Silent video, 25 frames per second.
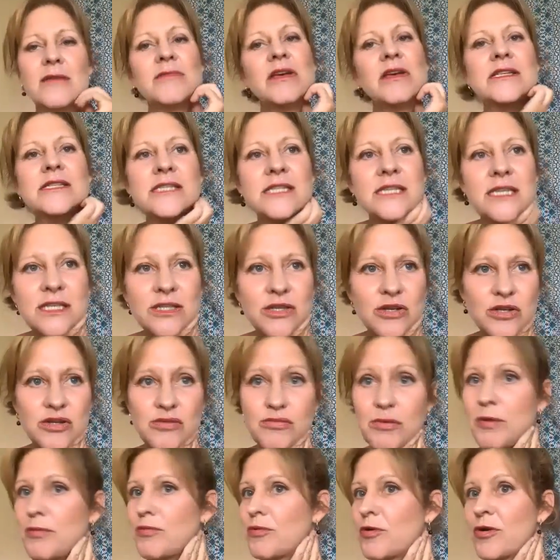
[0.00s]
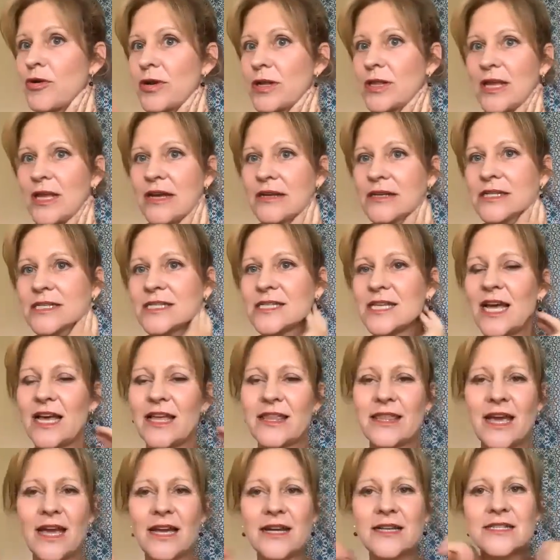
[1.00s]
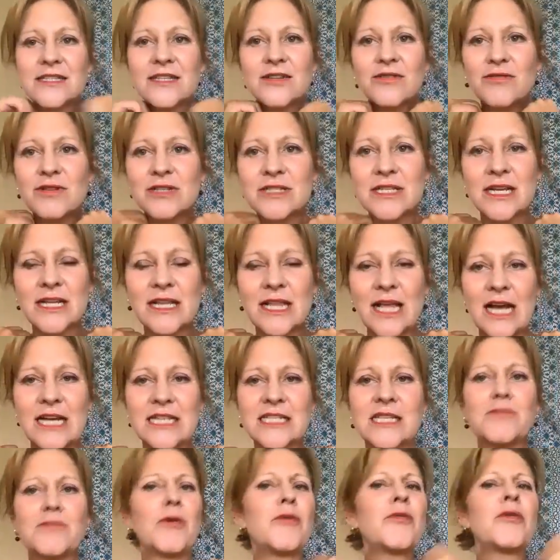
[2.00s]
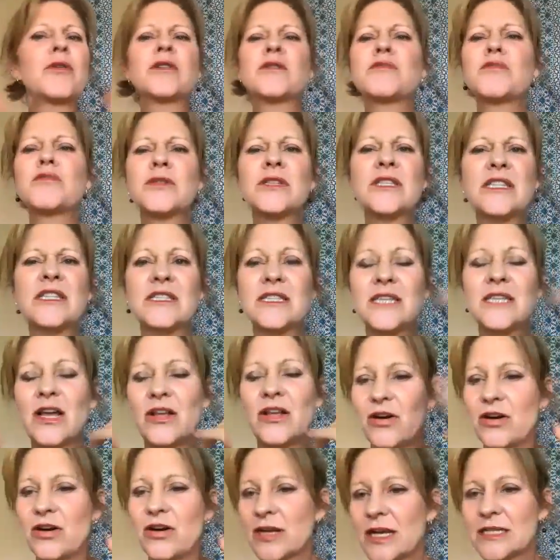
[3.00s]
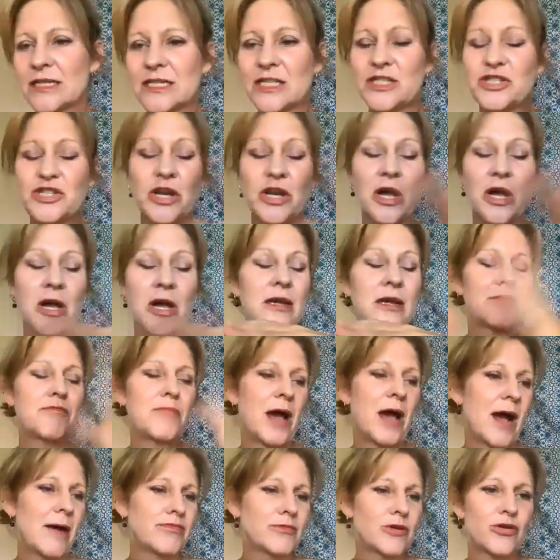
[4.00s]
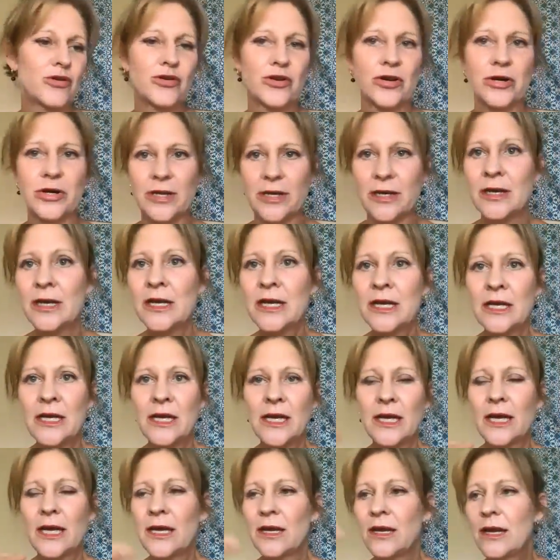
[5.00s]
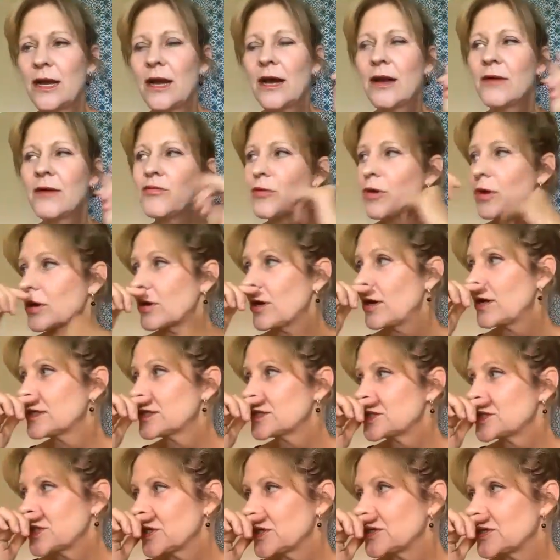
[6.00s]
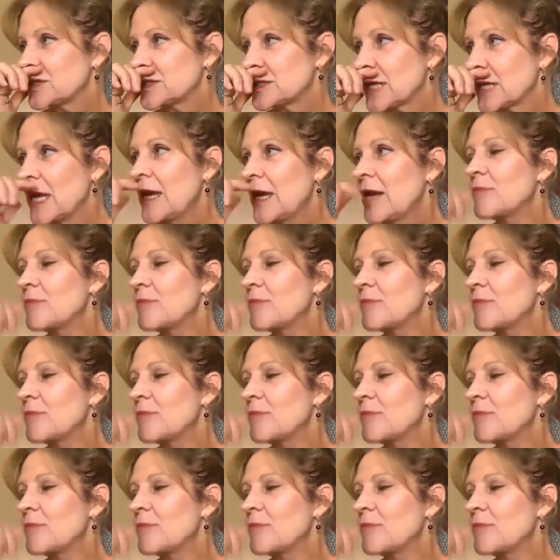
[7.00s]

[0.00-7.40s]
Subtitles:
At Caesars, we weren't allowed to sell that because it wasn't classy, but we were supposed to sell all kinds of junk and popcorn, and I work all the shows.